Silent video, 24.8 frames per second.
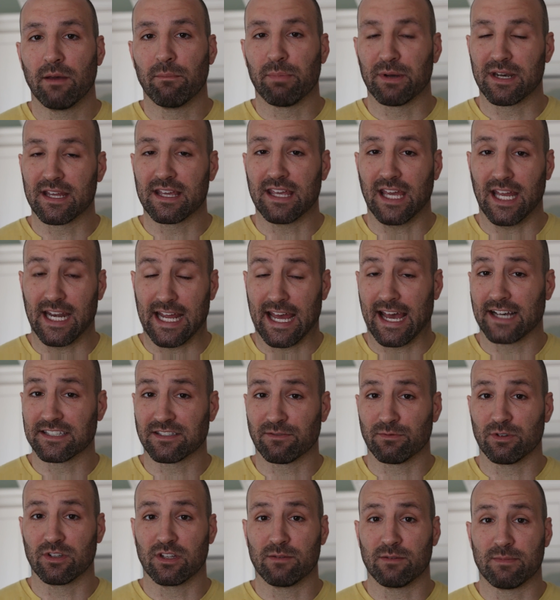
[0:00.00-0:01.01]
But again, it
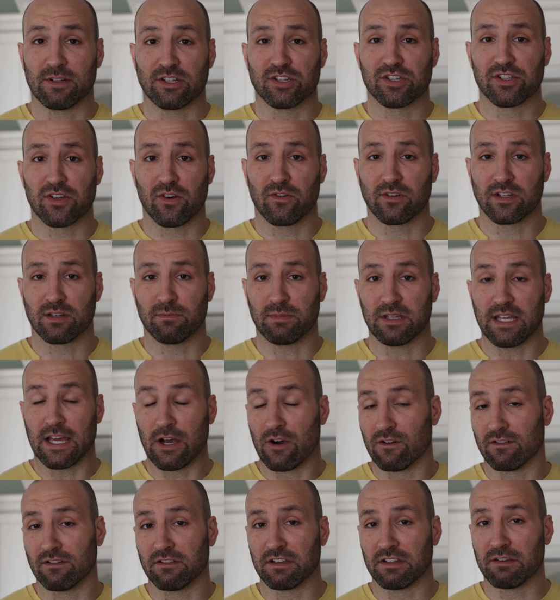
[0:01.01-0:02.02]
hasn't really been shown to be
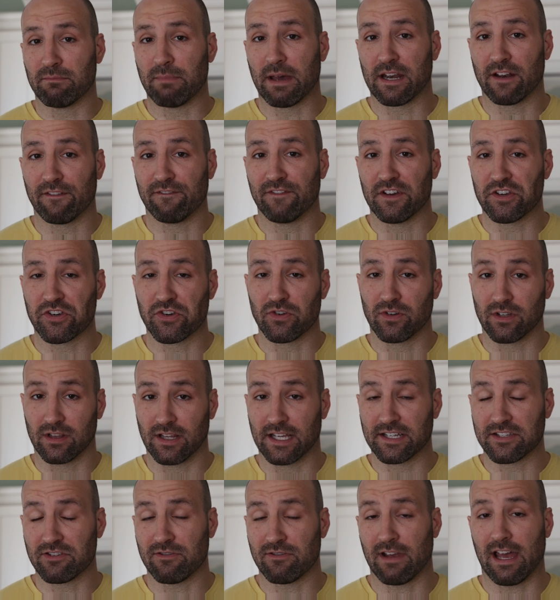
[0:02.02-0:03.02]
overly beneficial
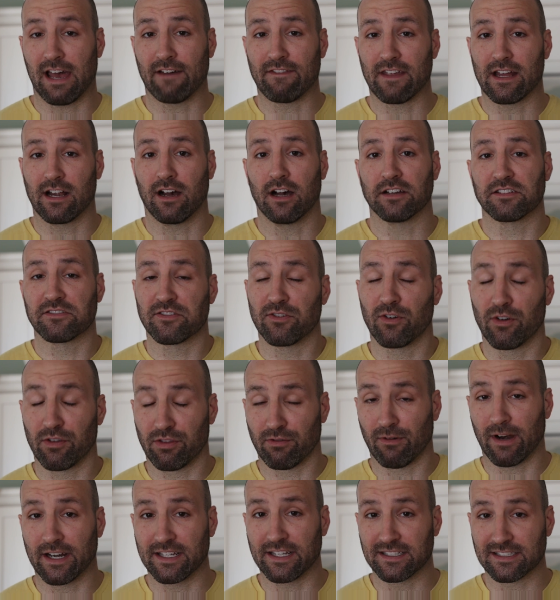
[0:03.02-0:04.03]
unless you have that
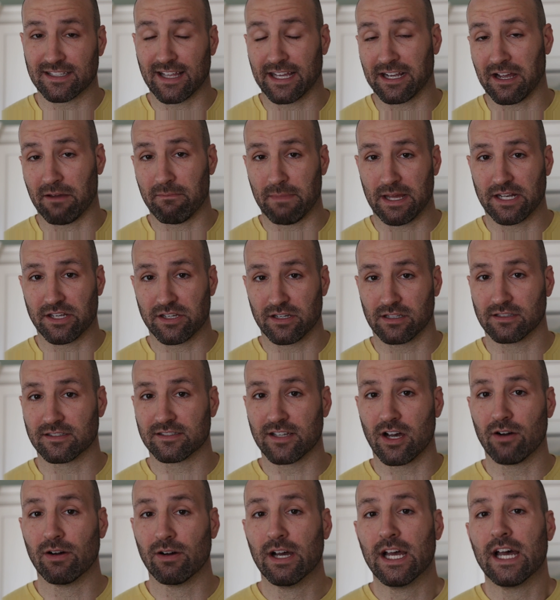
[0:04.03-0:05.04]
osteoarthritis like I mentioned.
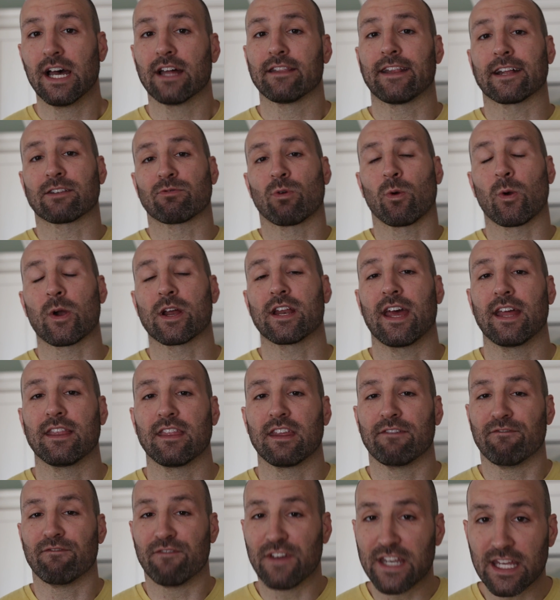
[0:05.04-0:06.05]
So that's where we're gonna
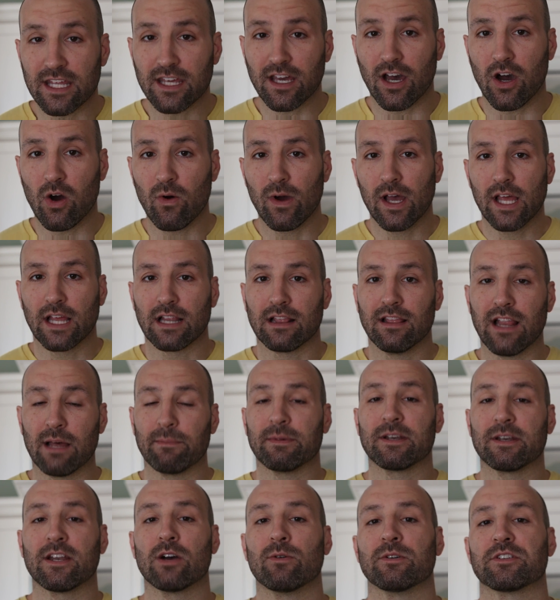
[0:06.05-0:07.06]
end the video.
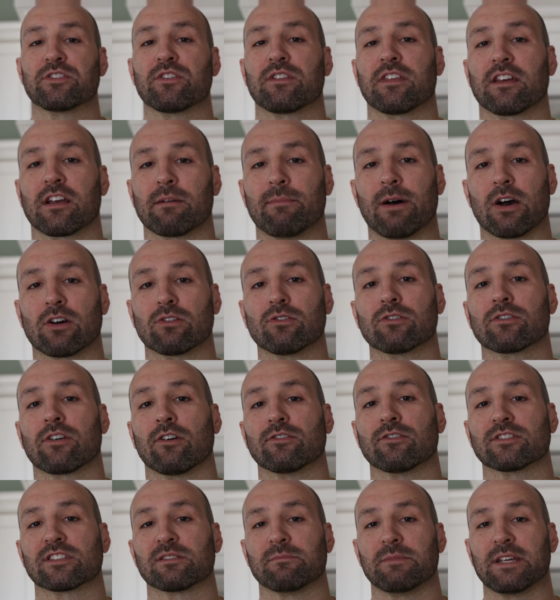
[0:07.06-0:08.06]
Let me know what you think about
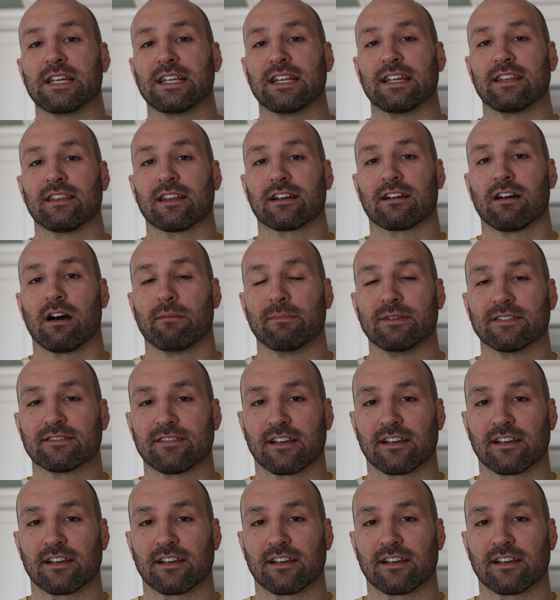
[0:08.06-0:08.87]
glucosamine in the comment